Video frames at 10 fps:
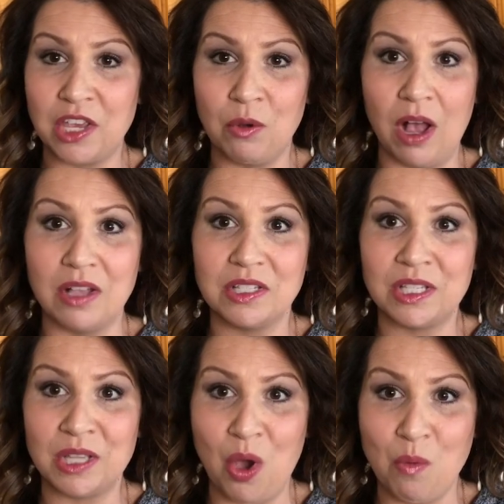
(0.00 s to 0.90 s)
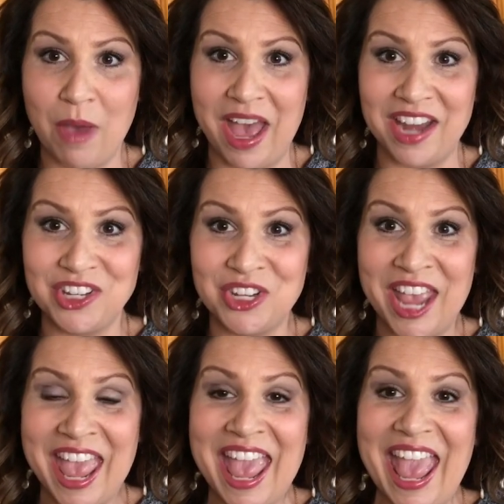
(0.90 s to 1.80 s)
you all so much,
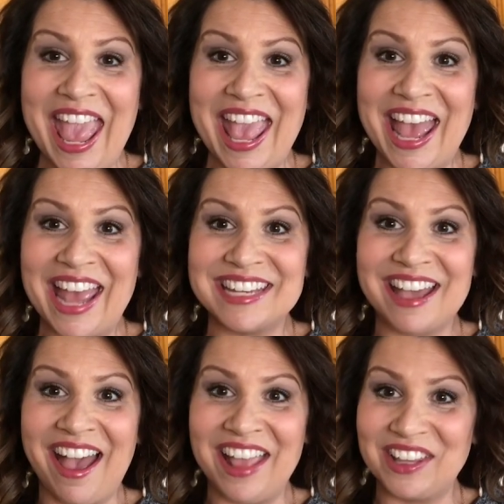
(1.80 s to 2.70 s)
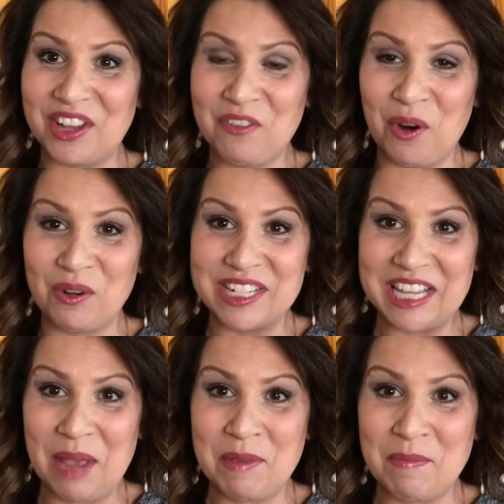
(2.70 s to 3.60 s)
and I look forward
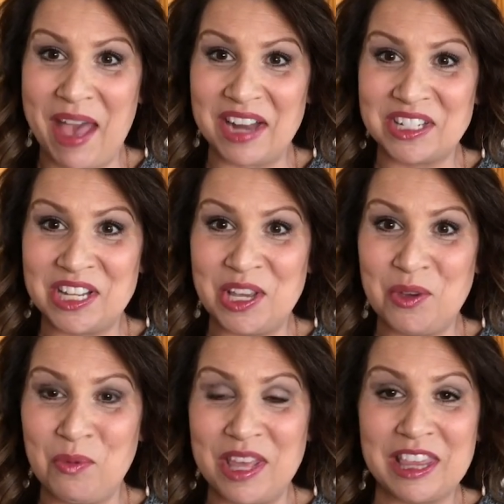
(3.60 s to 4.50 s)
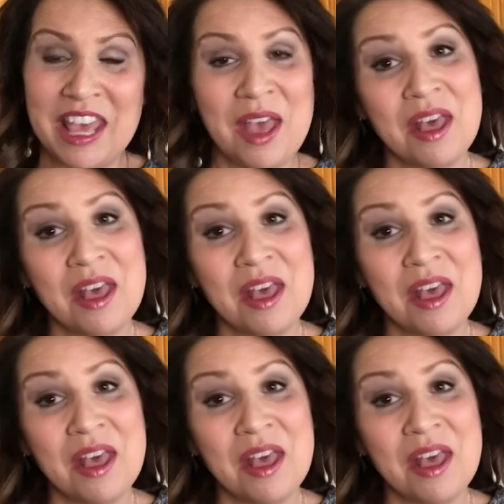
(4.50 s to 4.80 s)
to coming back to you with